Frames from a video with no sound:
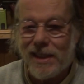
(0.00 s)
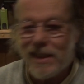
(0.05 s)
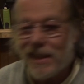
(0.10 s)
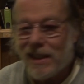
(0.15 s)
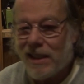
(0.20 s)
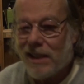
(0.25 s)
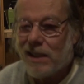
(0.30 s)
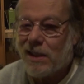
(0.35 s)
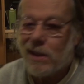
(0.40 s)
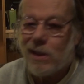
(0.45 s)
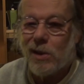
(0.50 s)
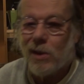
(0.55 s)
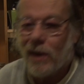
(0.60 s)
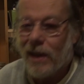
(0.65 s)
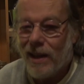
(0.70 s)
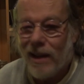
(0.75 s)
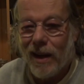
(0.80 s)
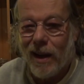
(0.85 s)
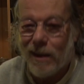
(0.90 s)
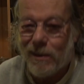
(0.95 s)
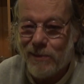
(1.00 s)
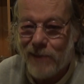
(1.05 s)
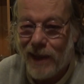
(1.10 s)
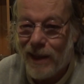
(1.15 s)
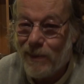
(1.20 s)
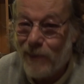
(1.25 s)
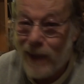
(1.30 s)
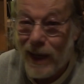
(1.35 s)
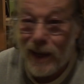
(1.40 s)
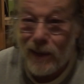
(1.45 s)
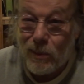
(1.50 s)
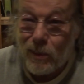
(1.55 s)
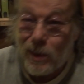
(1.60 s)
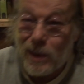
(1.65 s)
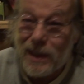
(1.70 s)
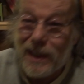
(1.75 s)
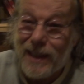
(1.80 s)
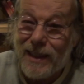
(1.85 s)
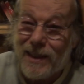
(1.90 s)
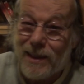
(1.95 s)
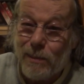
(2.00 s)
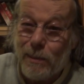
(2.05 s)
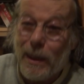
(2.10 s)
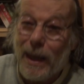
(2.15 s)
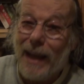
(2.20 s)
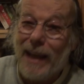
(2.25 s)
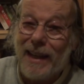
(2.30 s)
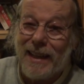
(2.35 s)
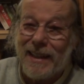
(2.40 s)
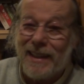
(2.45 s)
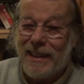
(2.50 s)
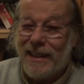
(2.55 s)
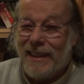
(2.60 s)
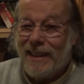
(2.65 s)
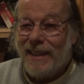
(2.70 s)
and it's a trade-off I'm not willing to make.